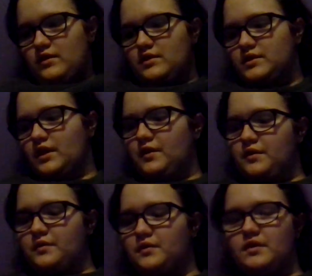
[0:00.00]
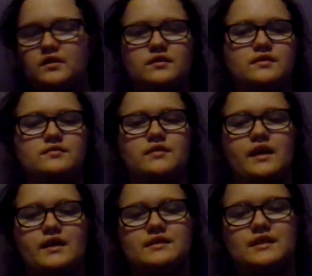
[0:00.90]
so,
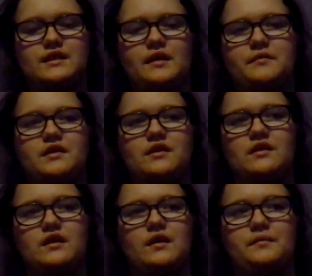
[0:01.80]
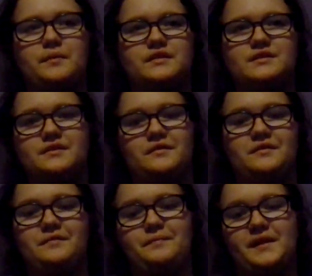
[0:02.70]
like I said, time went on up
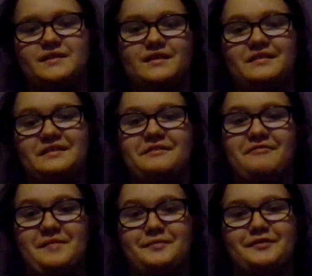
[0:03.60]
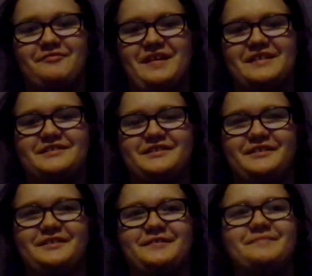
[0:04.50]
until basically November of last
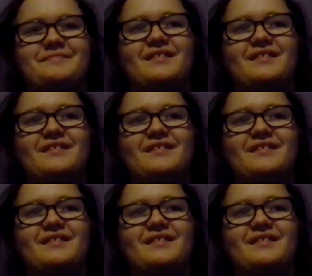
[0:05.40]
year.